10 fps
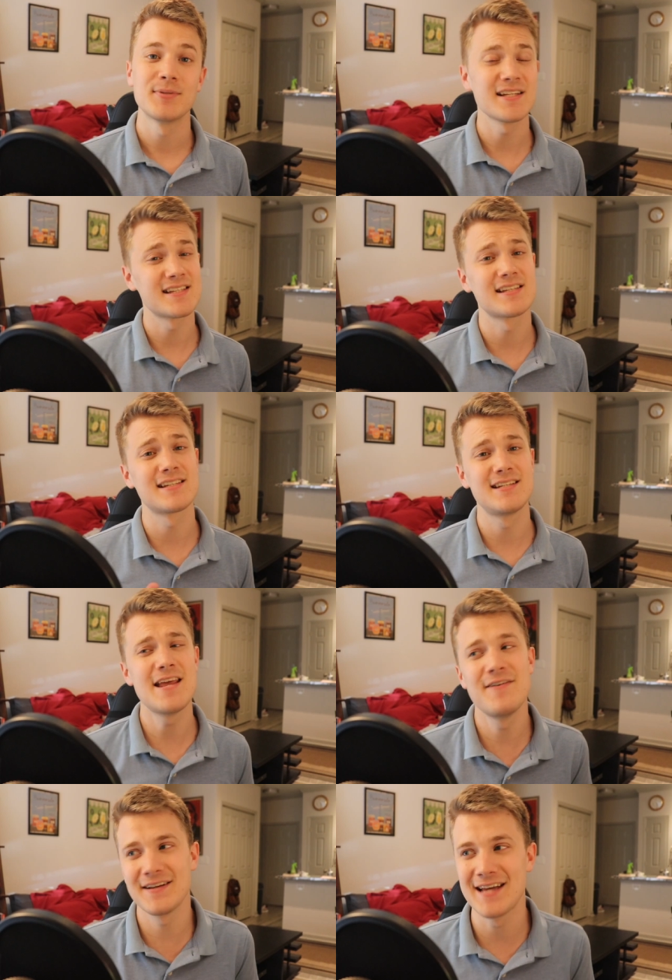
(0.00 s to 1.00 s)
But it's
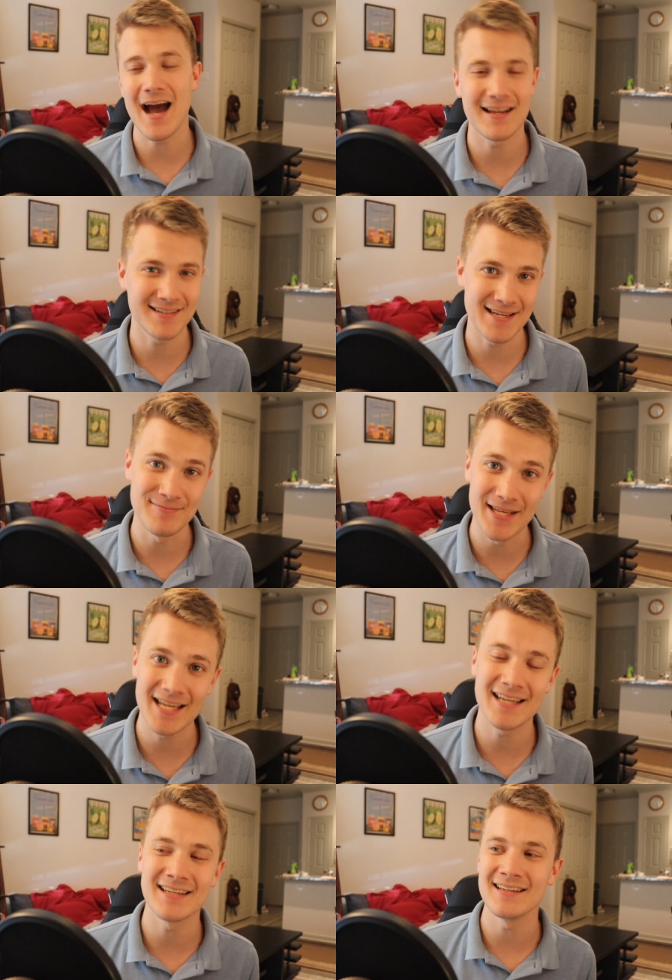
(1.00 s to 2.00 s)
Stephen goddamn
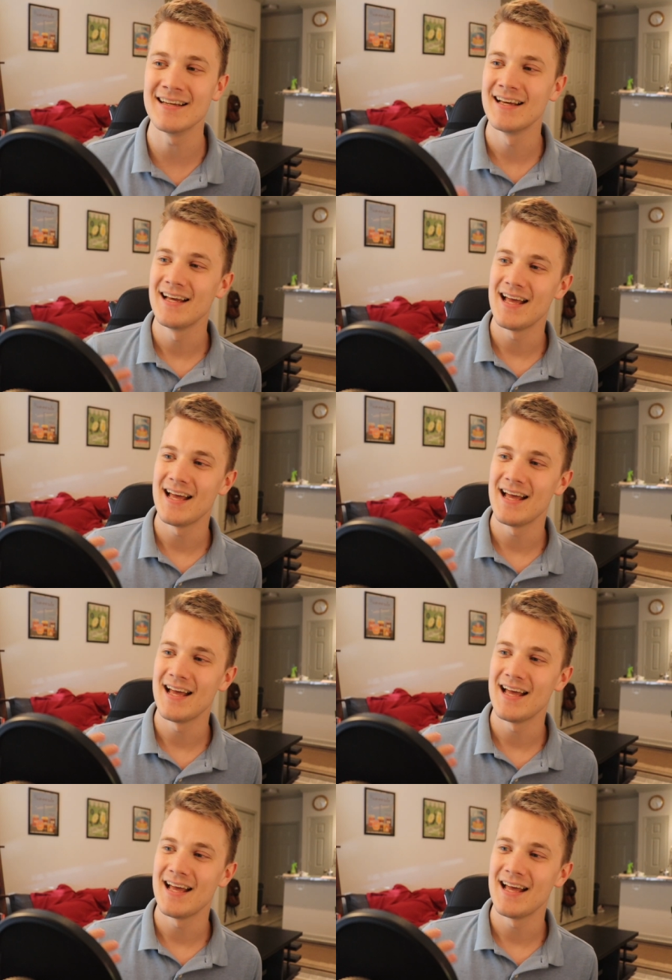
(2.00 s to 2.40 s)
King,